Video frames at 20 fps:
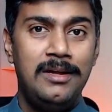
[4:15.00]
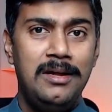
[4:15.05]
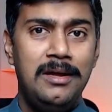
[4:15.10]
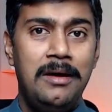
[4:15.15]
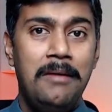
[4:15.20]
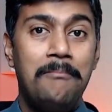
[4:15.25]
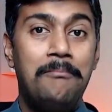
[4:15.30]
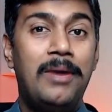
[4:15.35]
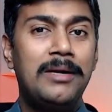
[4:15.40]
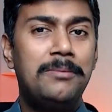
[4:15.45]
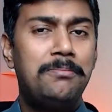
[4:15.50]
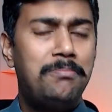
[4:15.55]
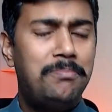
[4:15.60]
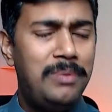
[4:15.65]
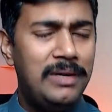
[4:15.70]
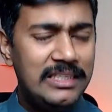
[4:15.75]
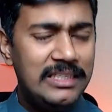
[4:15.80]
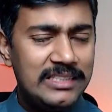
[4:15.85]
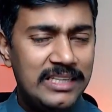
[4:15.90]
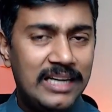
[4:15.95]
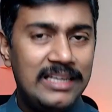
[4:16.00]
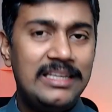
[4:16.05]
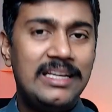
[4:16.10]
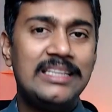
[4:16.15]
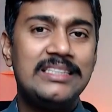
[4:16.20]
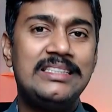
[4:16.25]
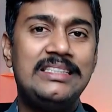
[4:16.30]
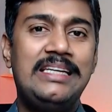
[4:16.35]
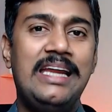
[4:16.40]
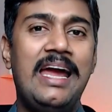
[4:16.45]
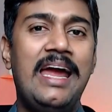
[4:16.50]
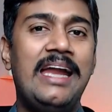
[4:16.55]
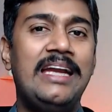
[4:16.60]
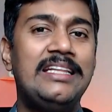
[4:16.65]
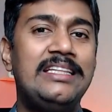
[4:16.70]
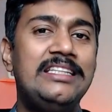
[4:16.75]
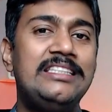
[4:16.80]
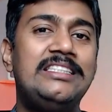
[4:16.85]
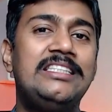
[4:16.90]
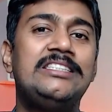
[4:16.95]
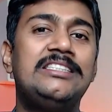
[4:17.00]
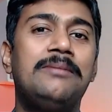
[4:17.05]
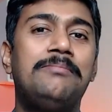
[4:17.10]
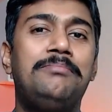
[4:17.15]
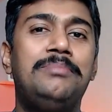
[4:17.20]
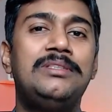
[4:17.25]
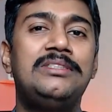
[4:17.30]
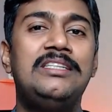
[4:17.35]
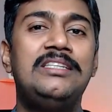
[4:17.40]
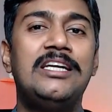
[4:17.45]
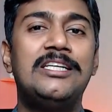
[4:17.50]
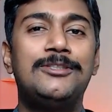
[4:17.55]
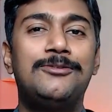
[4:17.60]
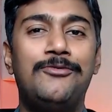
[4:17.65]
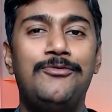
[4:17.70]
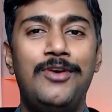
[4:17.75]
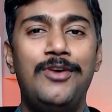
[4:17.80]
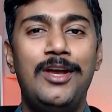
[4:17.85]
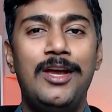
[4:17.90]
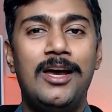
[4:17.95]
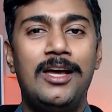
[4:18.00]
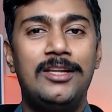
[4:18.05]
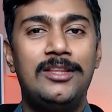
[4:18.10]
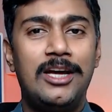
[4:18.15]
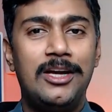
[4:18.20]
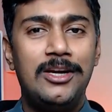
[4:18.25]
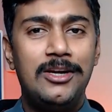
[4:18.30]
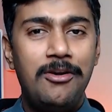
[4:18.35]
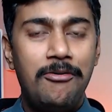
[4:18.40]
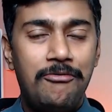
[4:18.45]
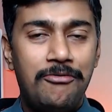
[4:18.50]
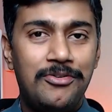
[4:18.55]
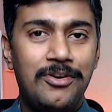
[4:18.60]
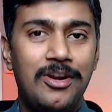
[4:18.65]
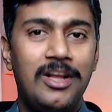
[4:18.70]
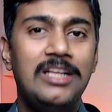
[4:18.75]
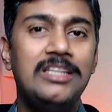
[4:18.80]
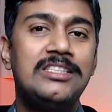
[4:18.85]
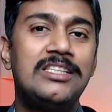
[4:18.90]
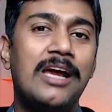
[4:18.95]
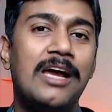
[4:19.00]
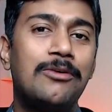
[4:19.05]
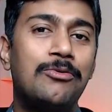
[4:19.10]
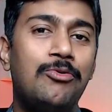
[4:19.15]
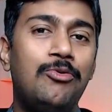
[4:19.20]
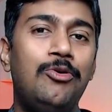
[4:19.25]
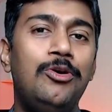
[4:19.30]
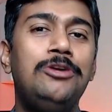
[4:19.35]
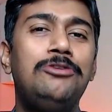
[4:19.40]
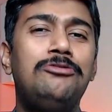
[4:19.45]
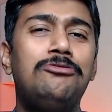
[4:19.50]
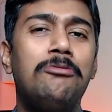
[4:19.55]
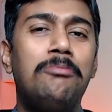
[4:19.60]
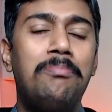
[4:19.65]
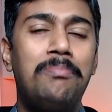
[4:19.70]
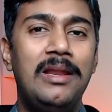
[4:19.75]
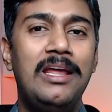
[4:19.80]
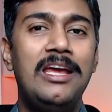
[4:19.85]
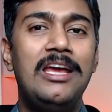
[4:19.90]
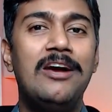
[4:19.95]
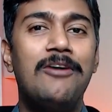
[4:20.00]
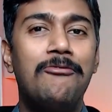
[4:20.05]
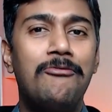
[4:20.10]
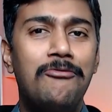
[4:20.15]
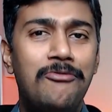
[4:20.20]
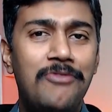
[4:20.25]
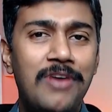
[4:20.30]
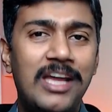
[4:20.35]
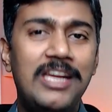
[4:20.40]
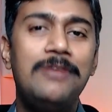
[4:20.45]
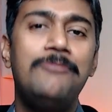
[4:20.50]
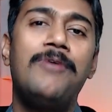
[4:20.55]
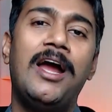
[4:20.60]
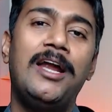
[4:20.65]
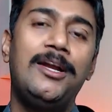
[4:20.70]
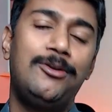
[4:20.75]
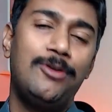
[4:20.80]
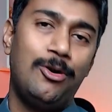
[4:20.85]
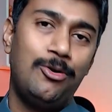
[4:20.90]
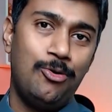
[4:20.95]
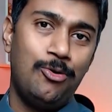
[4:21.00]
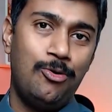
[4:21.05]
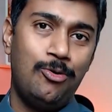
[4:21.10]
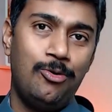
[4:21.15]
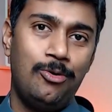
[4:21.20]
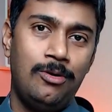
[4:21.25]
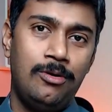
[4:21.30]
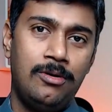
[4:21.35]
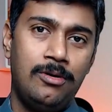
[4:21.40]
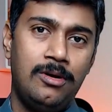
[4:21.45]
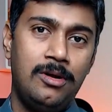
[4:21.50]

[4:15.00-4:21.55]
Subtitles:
But please understand, this is a business where the referrals are going to play a very vital role.